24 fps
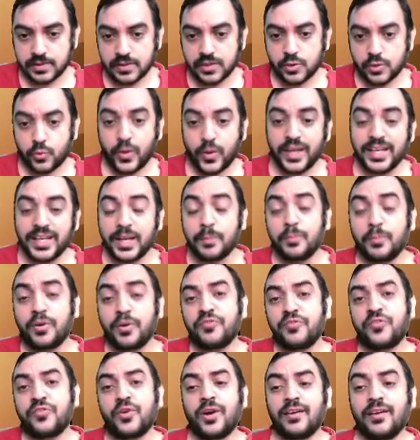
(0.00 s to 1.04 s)
Why number
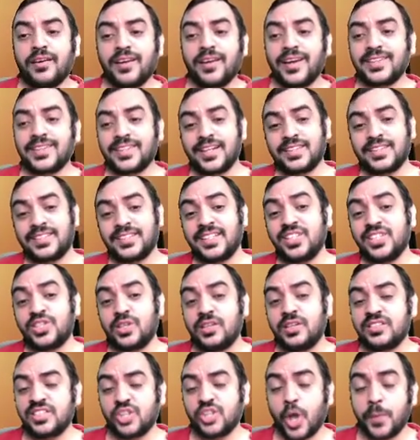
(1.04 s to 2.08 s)
of contracts are essential
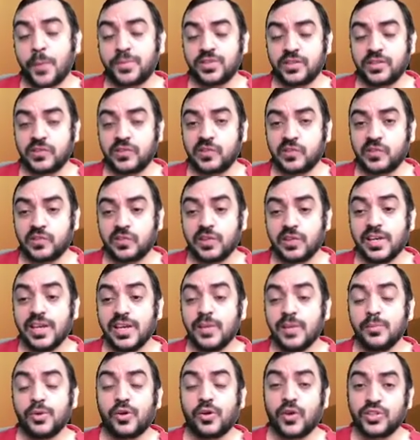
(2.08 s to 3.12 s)
in options?
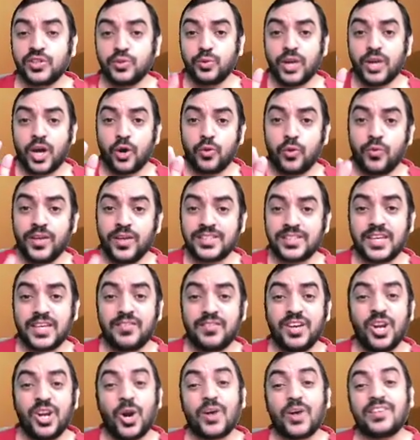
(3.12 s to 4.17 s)
Because you will always have a
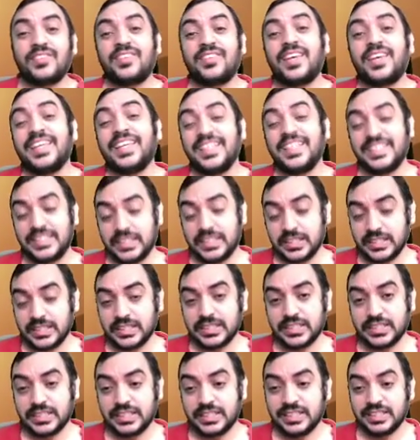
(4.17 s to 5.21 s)
lot size.
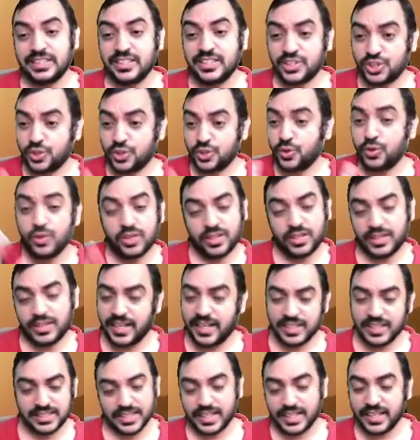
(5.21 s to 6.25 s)
So that
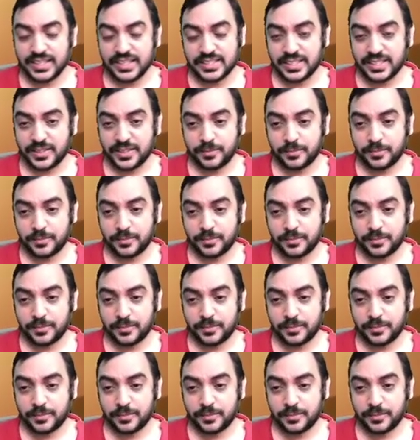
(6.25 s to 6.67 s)
is the reason.